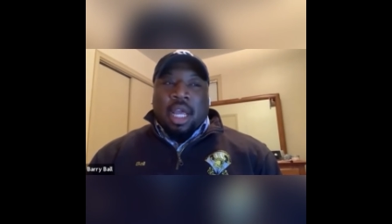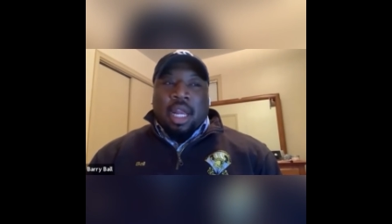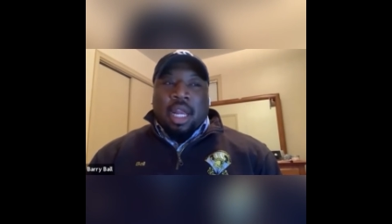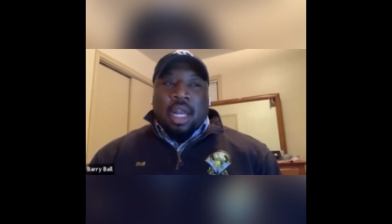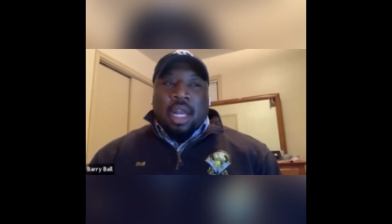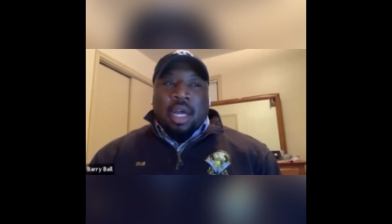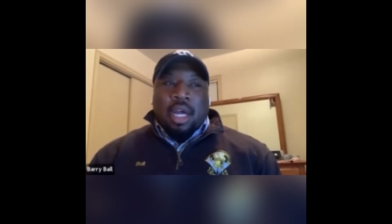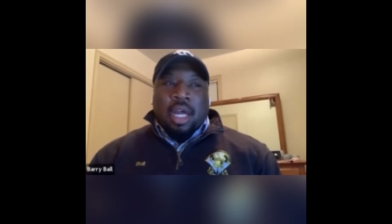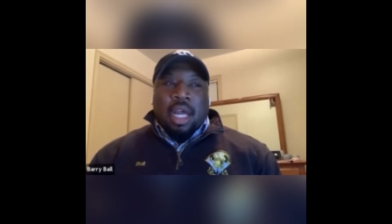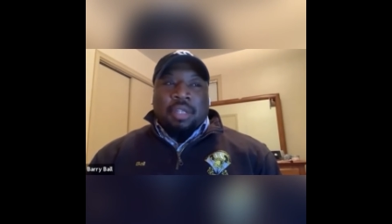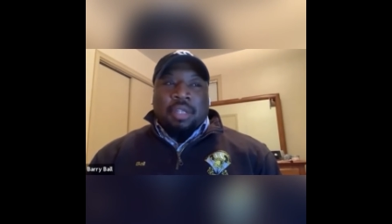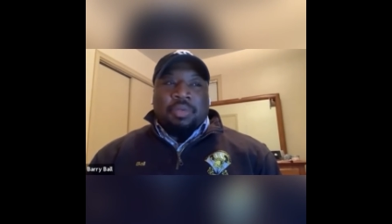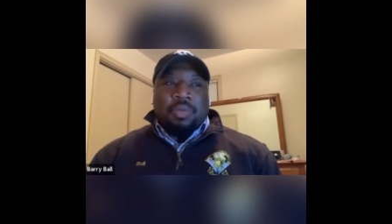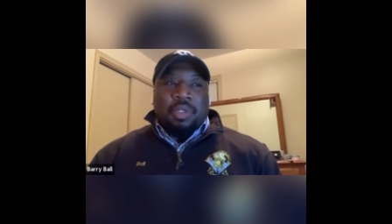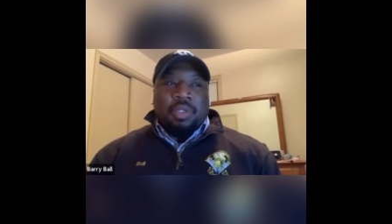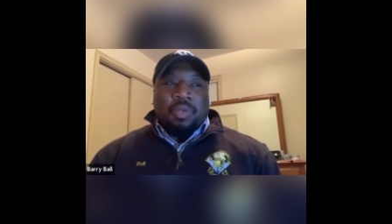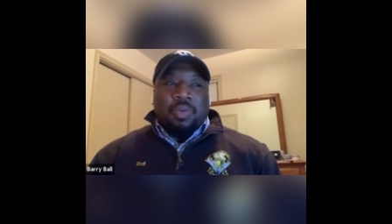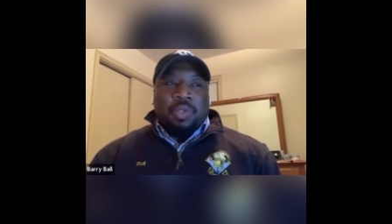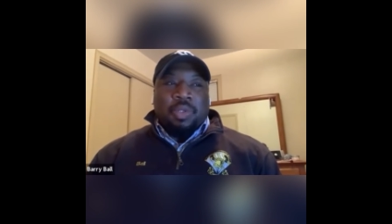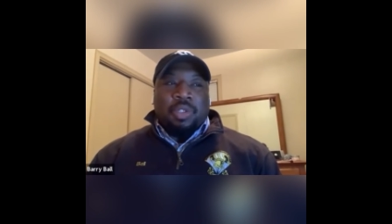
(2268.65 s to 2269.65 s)
and as
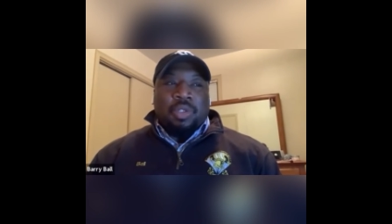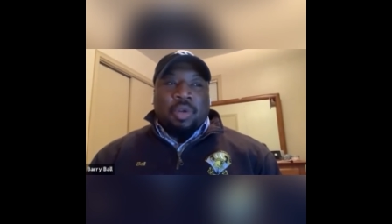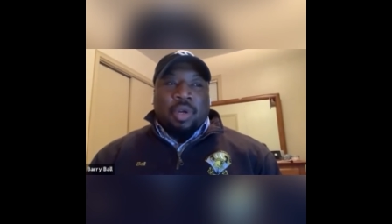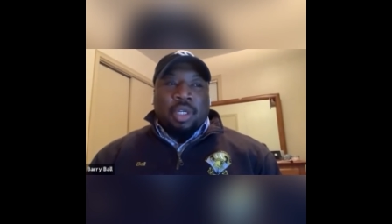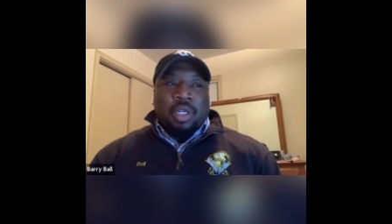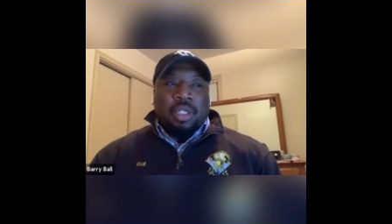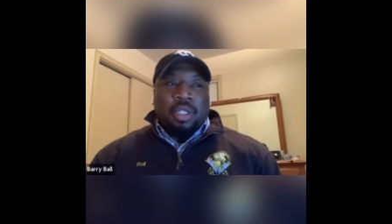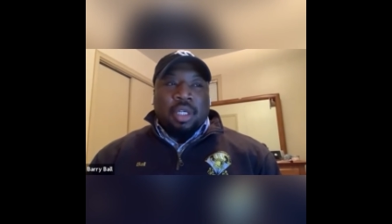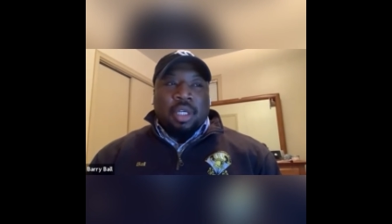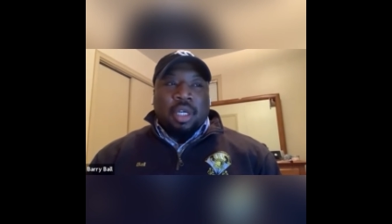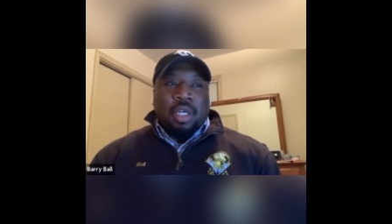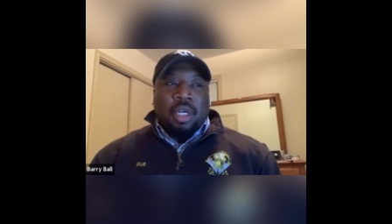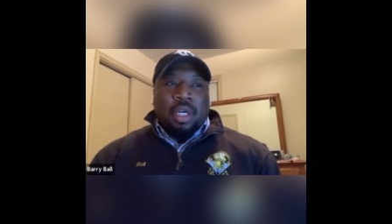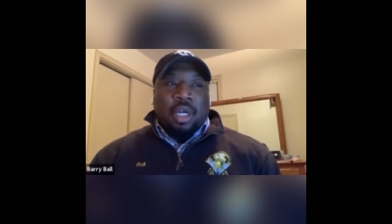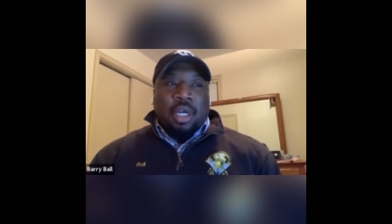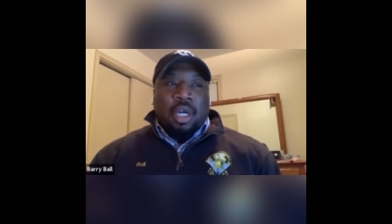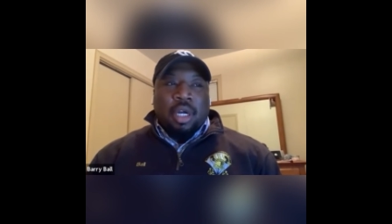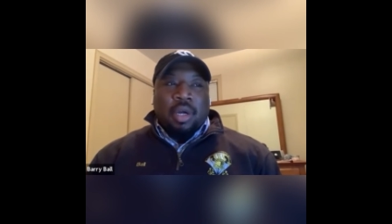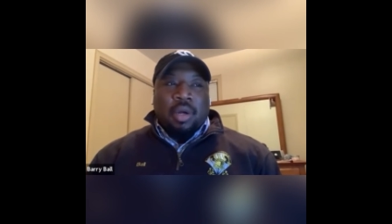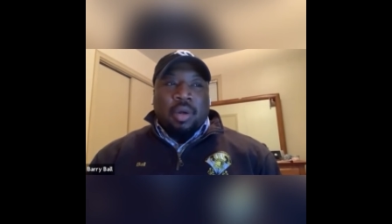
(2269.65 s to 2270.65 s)
we start
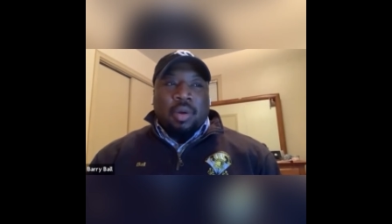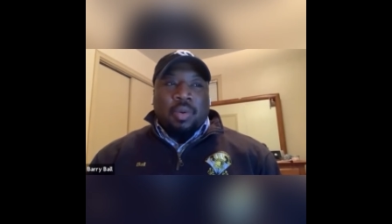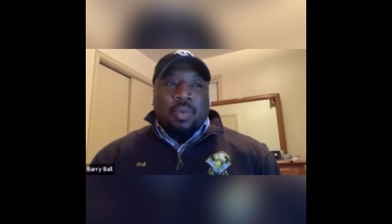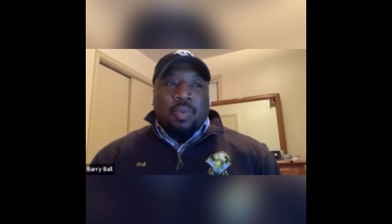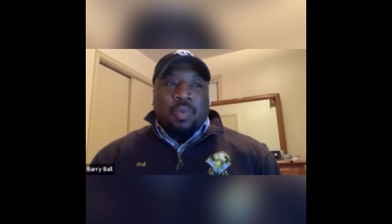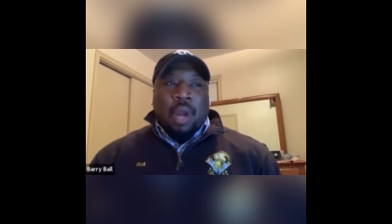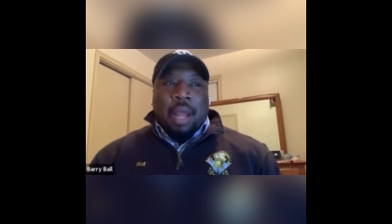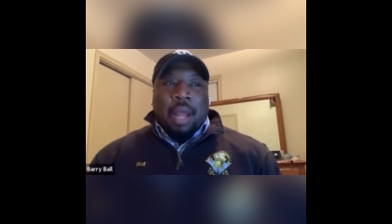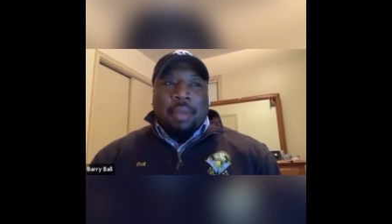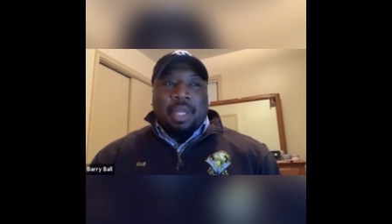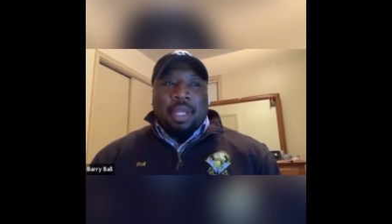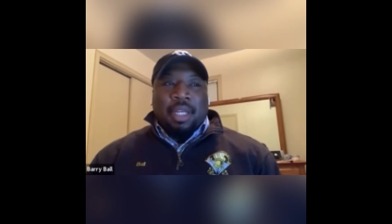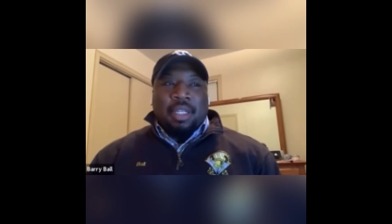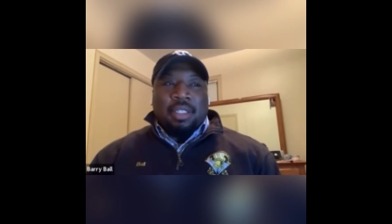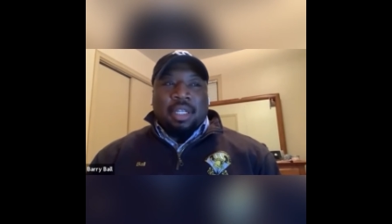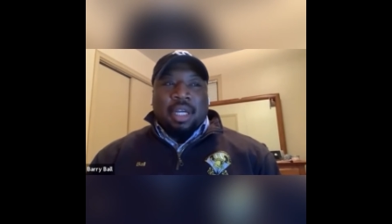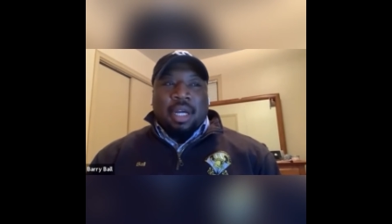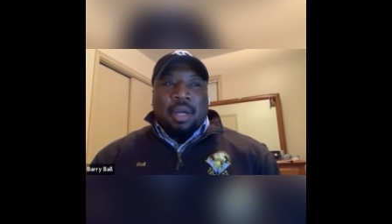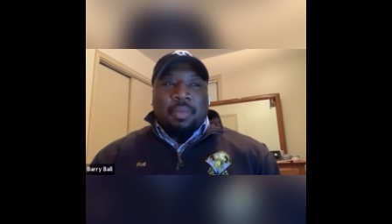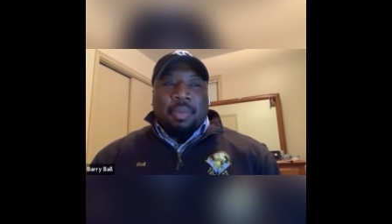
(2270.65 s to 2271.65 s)
to wrap
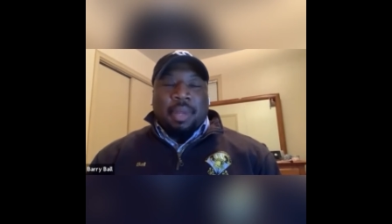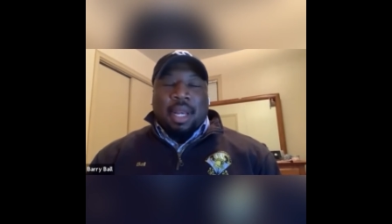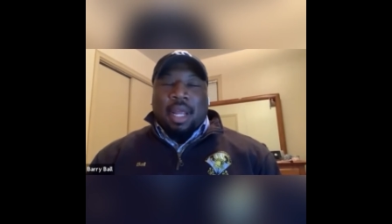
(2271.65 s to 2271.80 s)
things up,